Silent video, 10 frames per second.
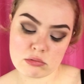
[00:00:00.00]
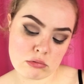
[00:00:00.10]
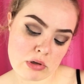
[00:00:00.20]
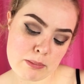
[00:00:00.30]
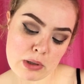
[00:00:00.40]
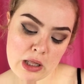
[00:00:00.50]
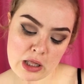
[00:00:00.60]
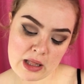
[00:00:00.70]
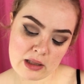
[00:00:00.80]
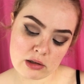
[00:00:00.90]
grip
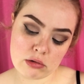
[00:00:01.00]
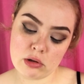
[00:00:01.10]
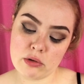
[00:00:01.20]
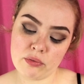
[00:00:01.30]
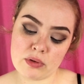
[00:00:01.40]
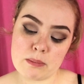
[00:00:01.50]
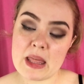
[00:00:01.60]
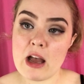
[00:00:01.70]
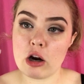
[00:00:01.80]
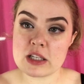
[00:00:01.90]
glue from
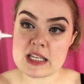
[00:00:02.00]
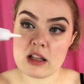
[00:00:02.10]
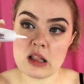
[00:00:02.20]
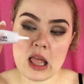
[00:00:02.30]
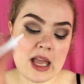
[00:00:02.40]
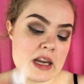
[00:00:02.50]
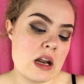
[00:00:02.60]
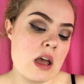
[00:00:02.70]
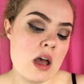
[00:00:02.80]
that Ardell line.